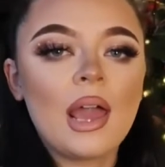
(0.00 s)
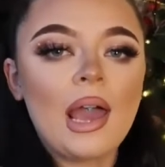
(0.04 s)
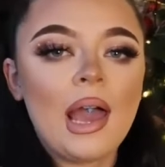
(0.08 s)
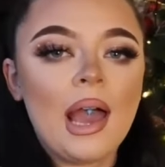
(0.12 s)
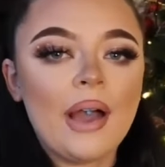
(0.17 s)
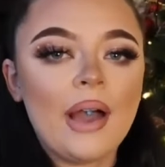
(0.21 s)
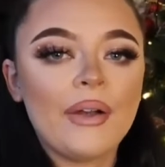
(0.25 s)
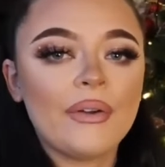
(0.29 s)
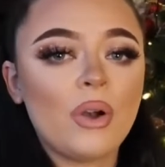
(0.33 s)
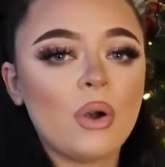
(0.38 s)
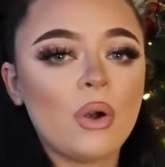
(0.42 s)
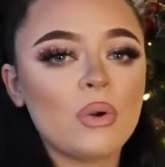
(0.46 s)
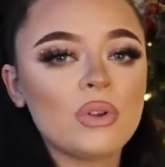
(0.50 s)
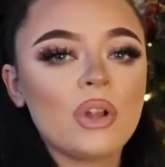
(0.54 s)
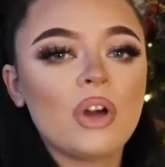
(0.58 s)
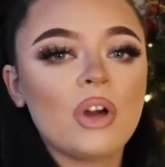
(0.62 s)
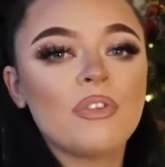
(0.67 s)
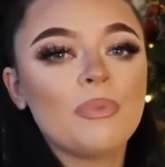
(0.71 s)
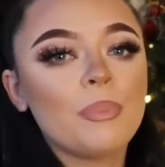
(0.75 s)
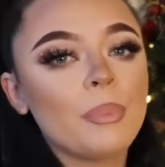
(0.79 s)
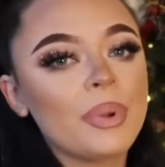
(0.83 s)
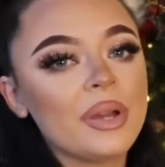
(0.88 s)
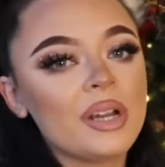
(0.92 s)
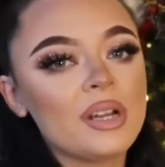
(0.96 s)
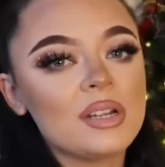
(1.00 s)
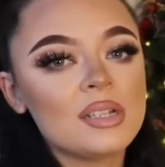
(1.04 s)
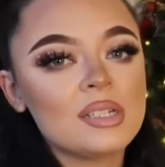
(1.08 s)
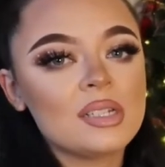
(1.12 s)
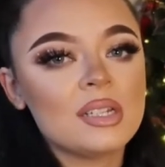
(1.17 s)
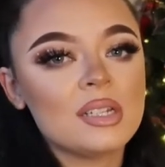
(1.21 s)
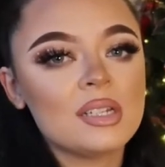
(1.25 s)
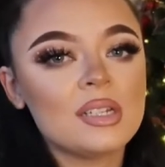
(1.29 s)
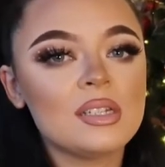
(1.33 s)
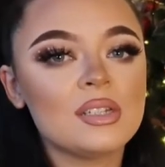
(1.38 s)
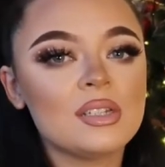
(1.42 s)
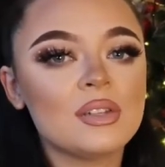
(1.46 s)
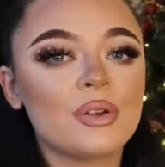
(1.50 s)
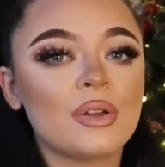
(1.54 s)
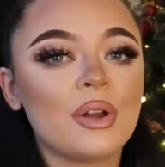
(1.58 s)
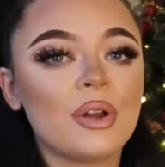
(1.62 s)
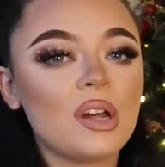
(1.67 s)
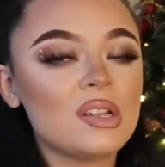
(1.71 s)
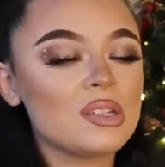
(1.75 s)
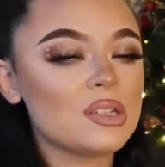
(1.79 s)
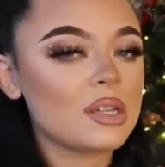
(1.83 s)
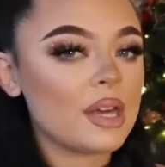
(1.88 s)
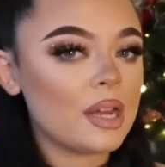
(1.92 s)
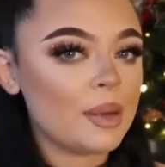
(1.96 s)
And going off purses, you could
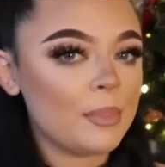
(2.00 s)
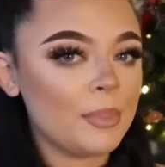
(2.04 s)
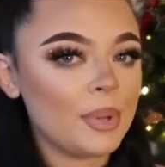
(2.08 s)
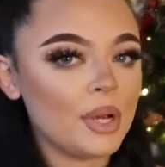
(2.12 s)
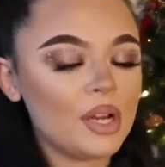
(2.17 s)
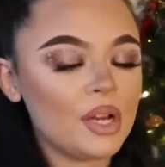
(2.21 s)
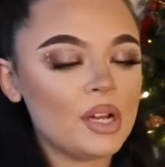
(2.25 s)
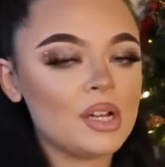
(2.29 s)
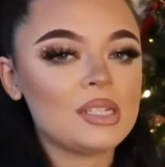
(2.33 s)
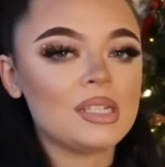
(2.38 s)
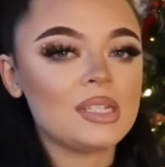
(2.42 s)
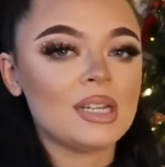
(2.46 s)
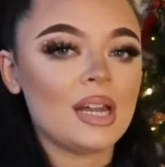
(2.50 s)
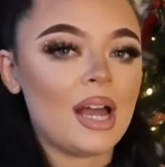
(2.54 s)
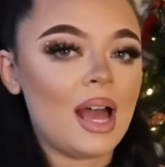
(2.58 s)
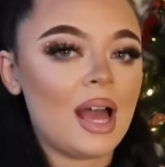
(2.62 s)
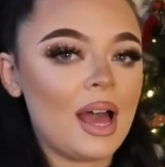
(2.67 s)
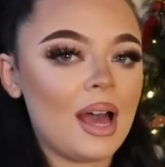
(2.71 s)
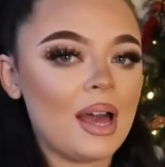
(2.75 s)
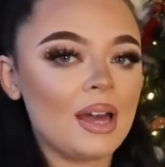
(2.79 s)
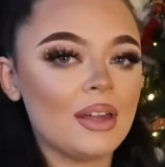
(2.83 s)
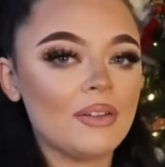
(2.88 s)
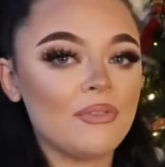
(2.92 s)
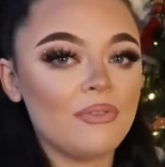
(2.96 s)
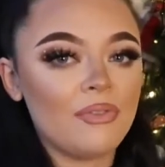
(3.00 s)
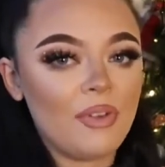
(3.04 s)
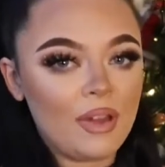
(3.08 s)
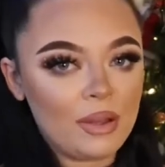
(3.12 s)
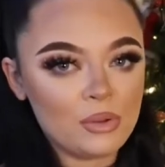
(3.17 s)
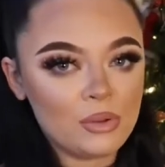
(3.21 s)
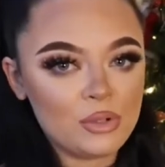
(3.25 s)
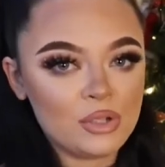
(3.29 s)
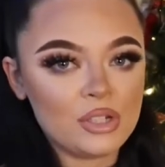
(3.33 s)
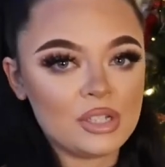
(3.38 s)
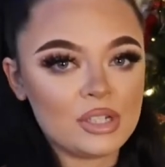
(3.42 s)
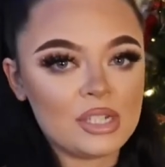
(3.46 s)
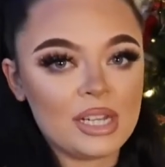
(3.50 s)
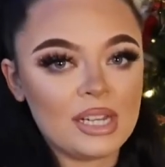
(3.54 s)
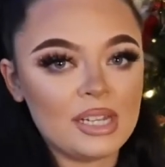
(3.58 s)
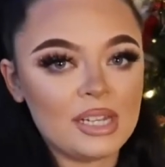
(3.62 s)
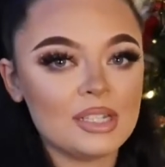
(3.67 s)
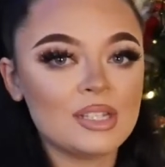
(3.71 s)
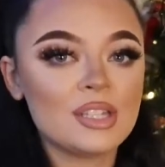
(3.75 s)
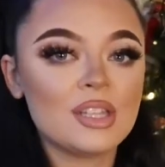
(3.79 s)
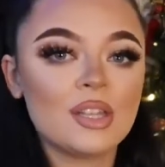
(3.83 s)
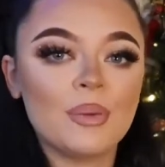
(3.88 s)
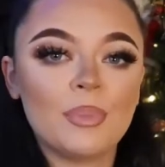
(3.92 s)
also get a purse and add vouchers into the